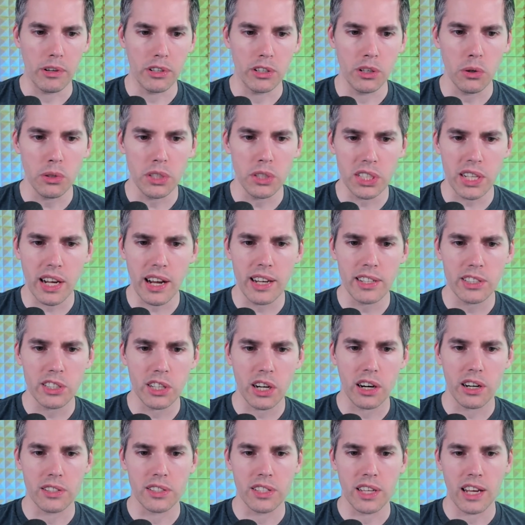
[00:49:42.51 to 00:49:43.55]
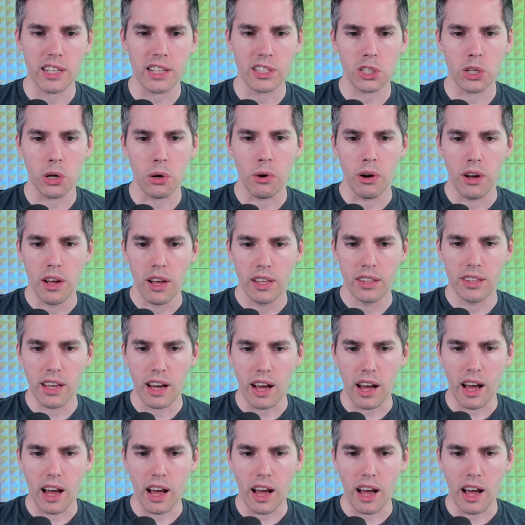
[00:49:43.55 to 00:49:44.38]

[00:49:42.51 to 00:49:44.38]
No disguise cards yet, so the